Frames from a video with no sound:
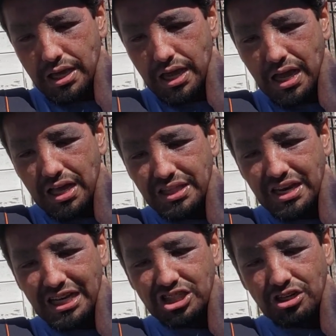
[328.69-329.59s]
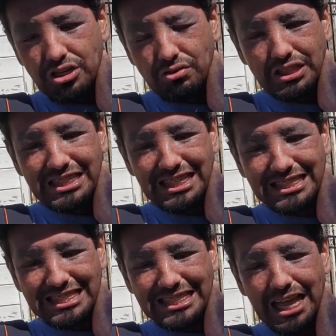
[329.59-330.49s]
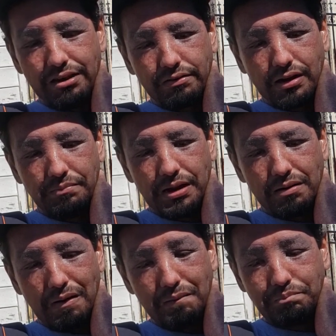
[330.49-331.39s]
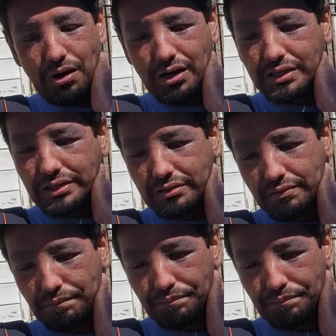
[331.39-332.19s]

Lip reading: And then I started noticing a scent coming out of my body